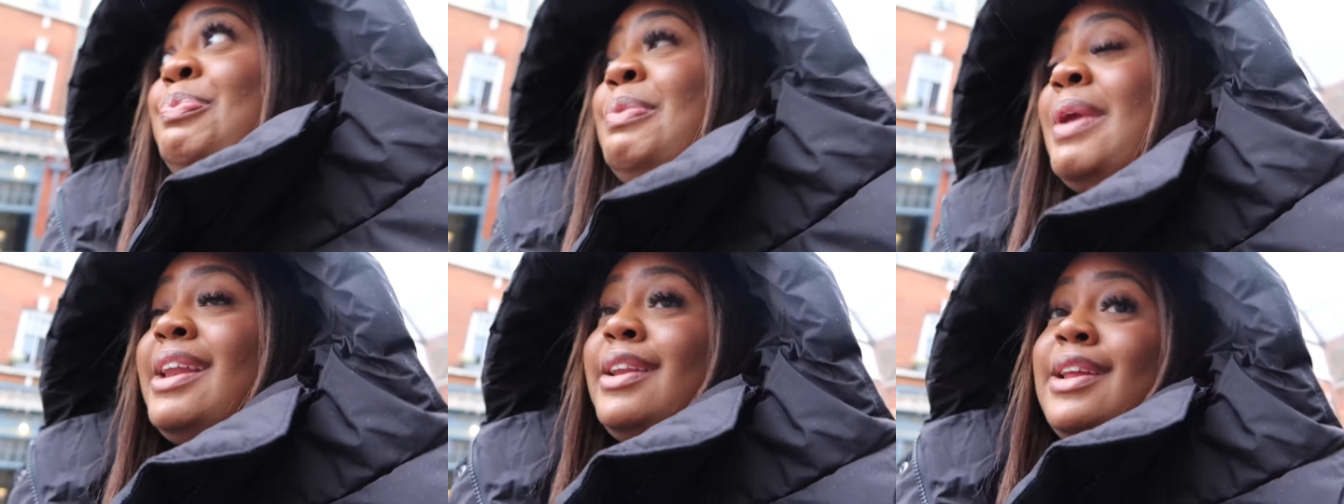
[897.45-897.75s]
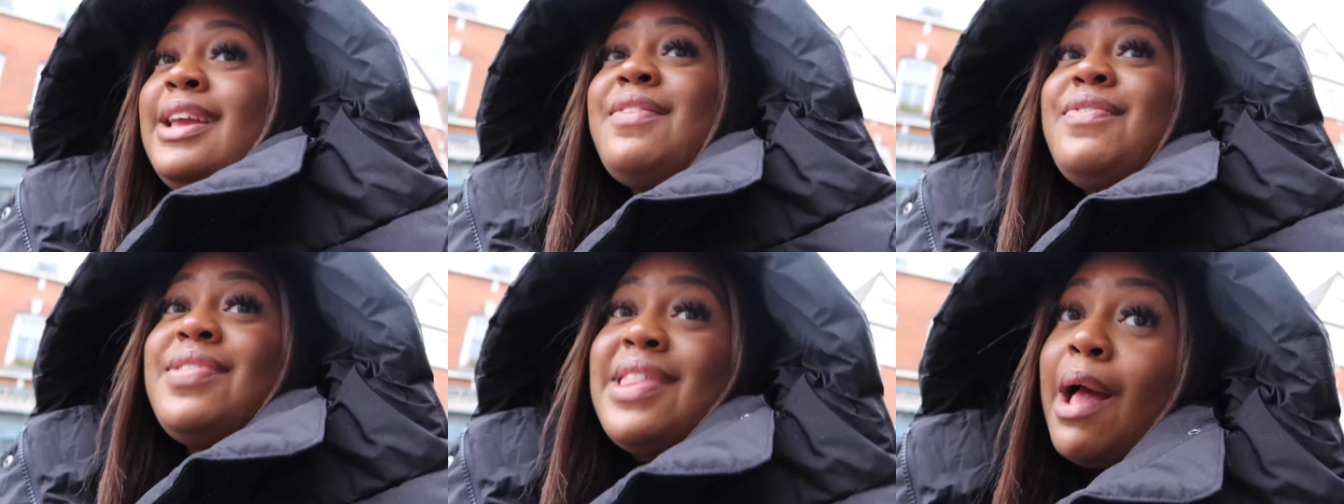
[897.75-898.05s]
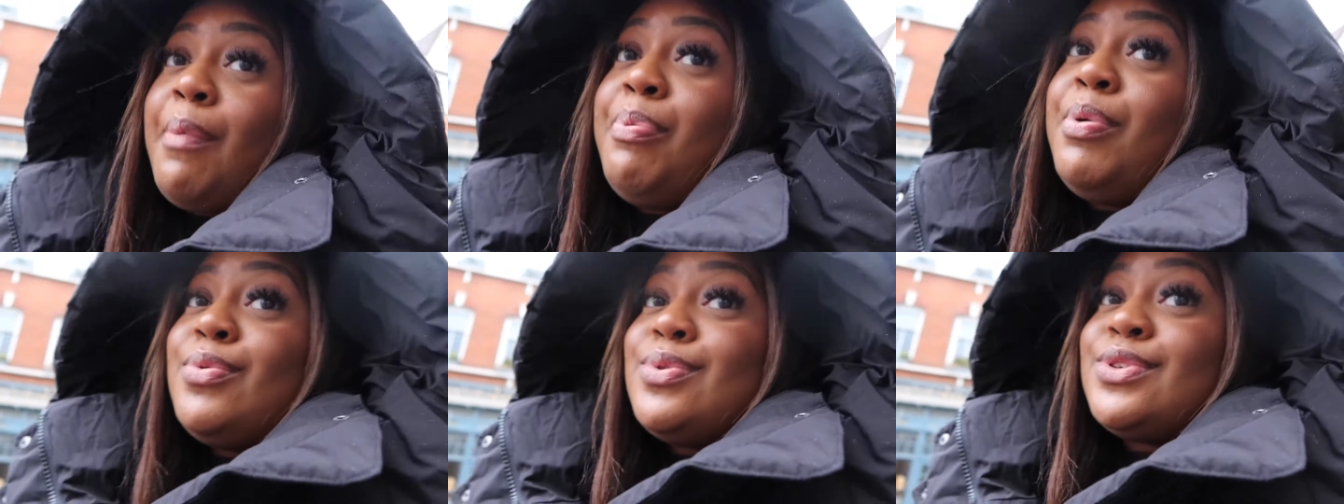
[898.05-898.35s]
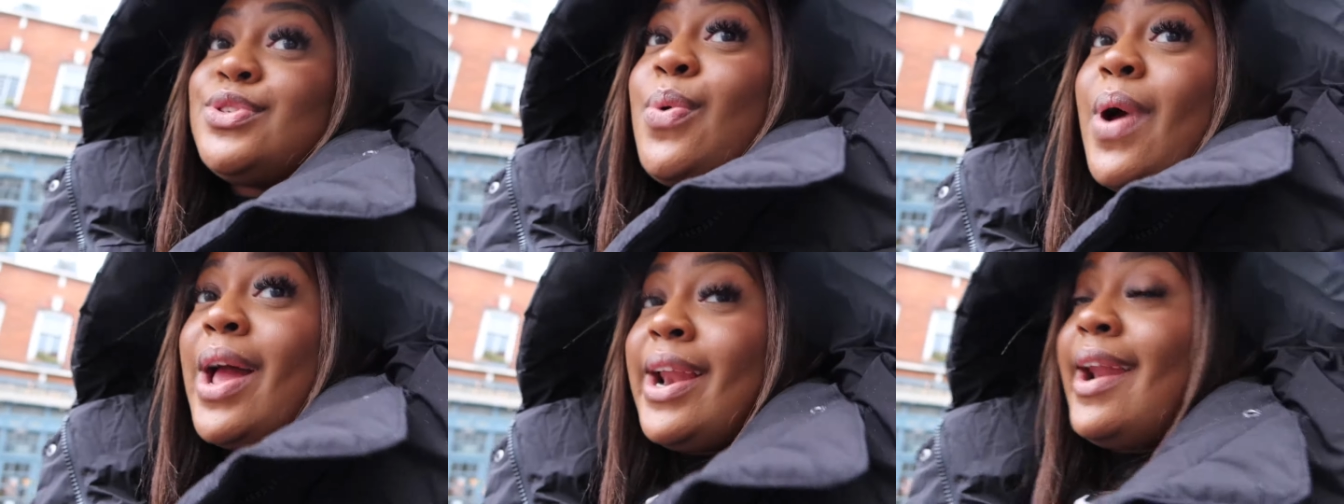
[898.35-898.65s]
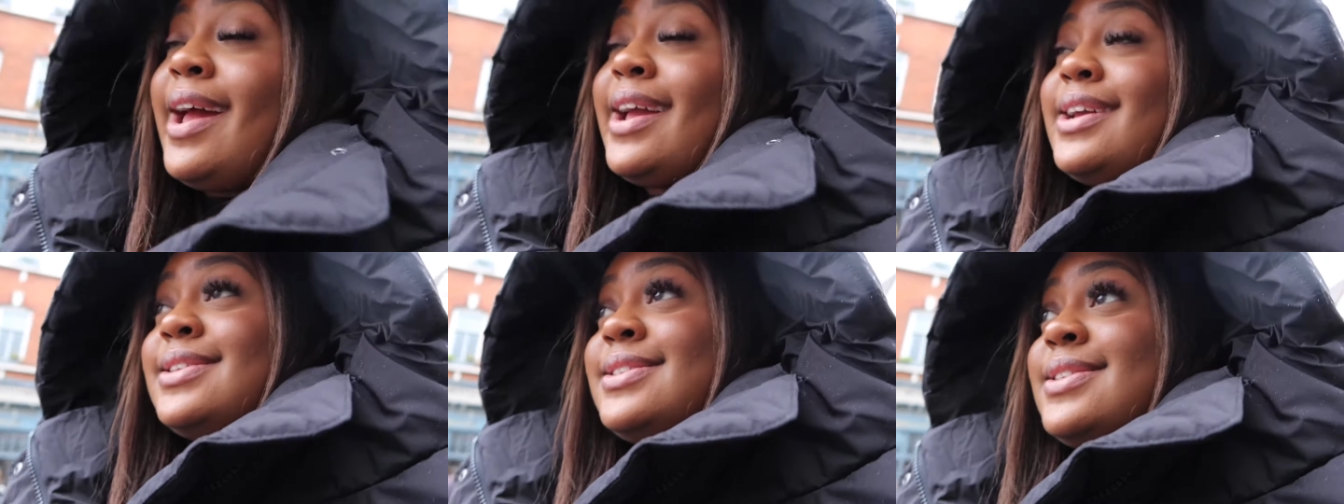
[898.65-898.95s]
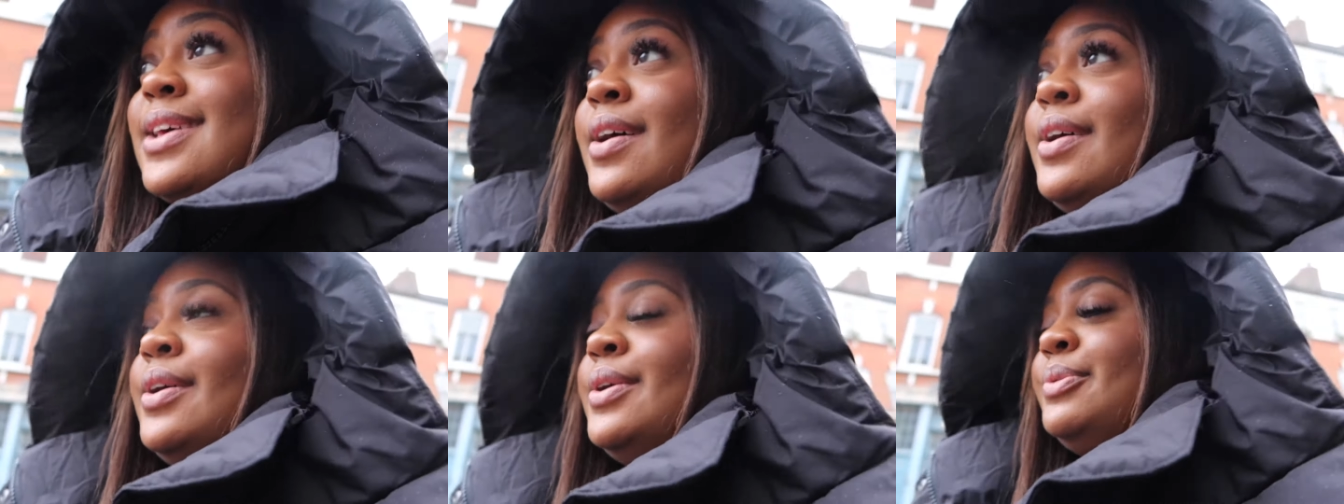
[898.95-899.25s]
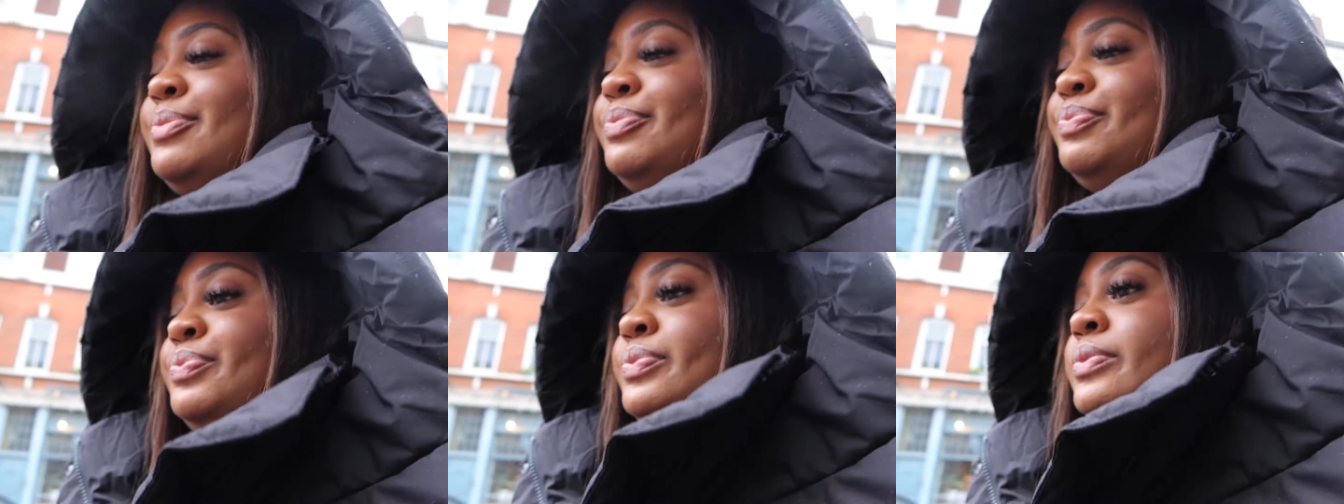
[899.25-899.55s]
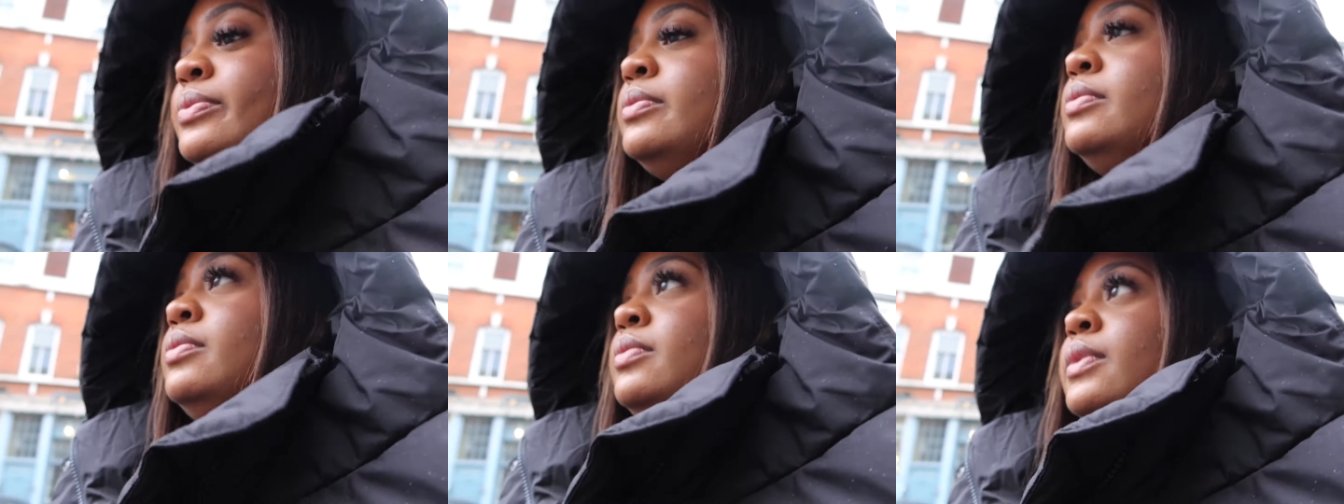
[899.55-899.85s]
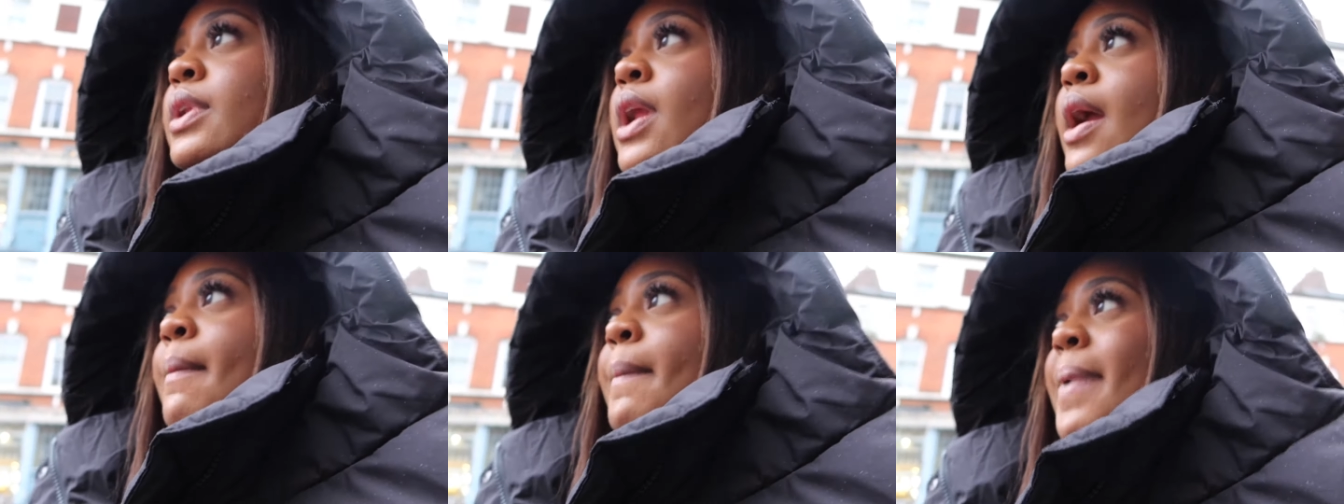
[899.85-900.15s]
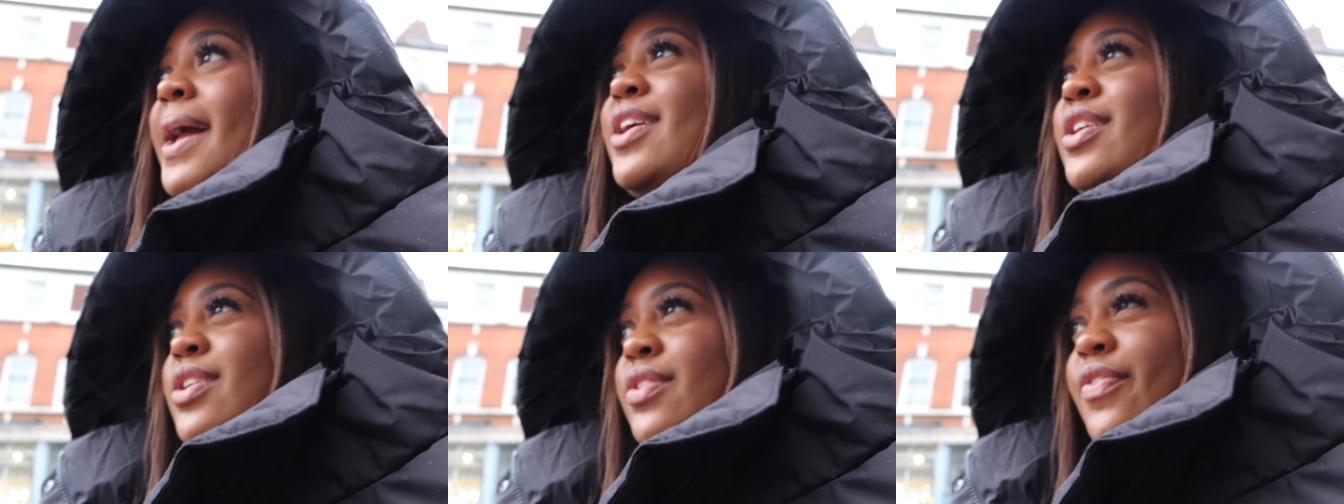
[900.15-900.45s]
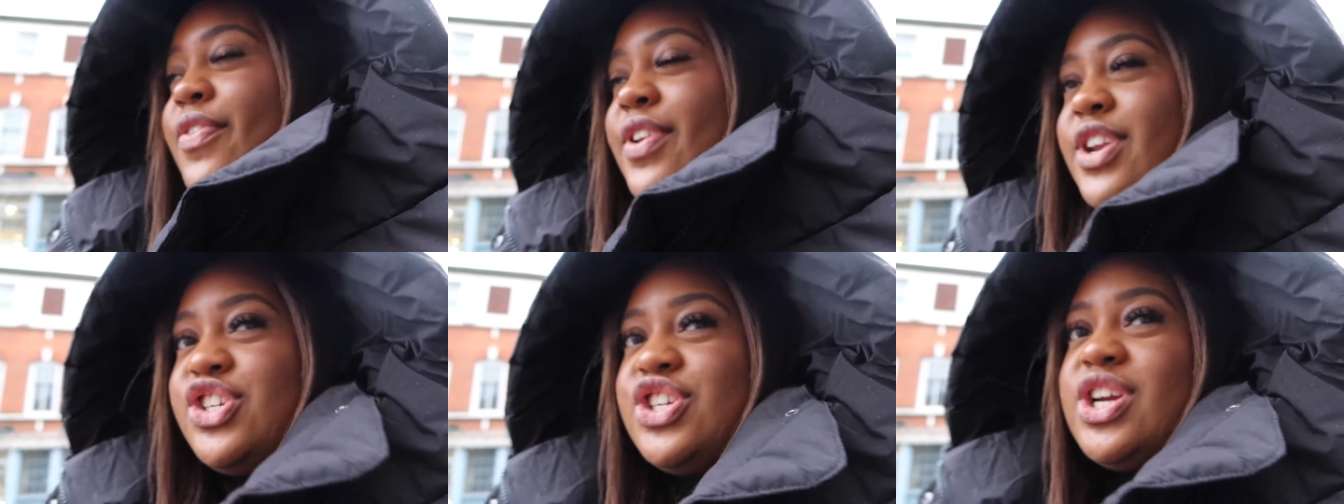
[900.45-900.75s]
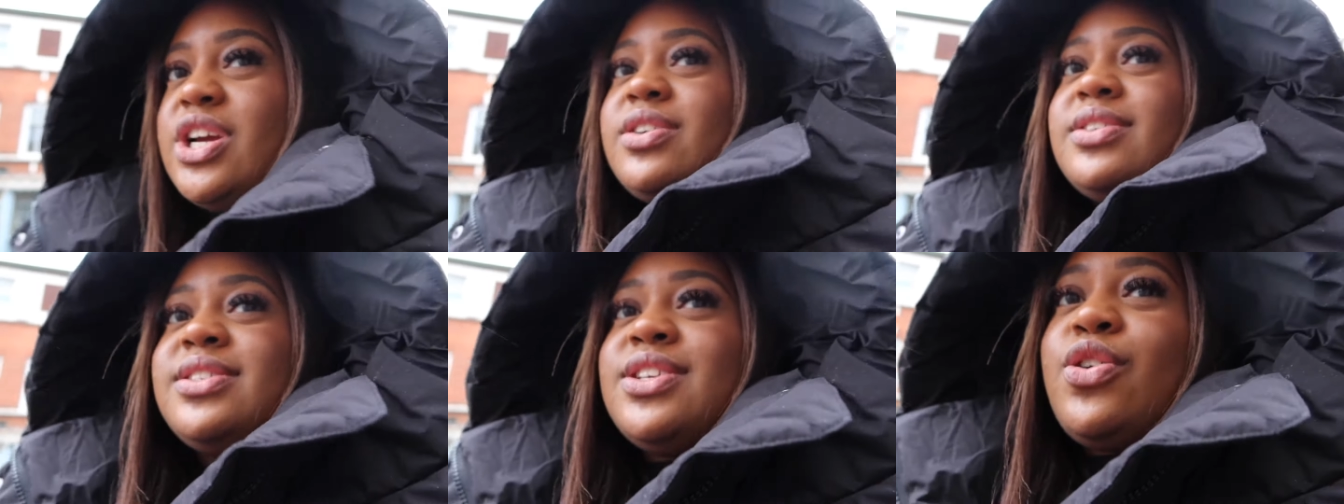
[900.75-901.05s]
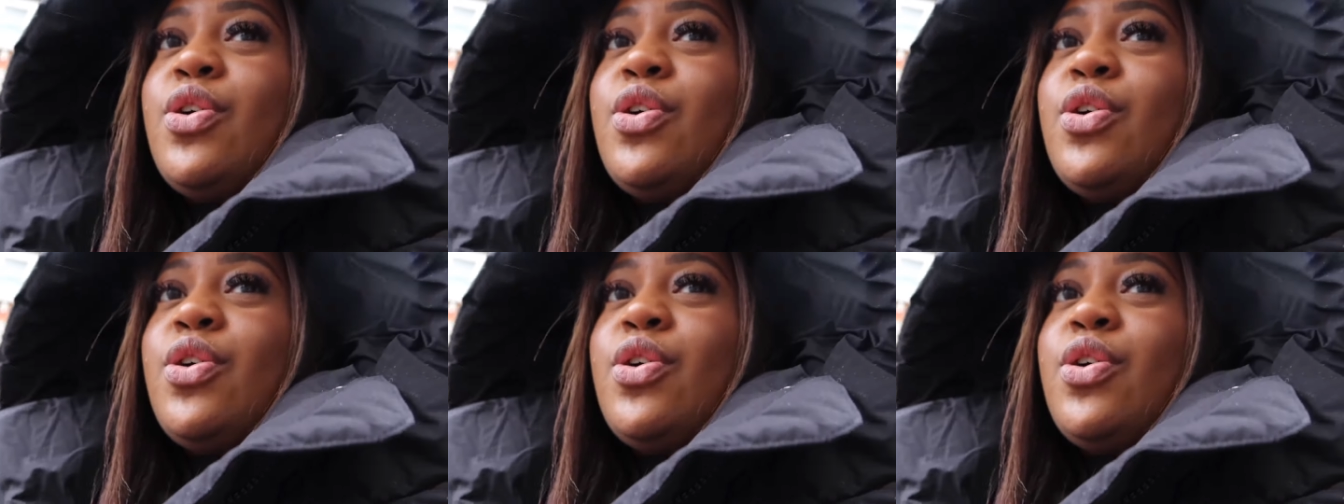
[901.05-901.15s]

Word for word: And even the apple was quite nice. But I couldn't finish it because it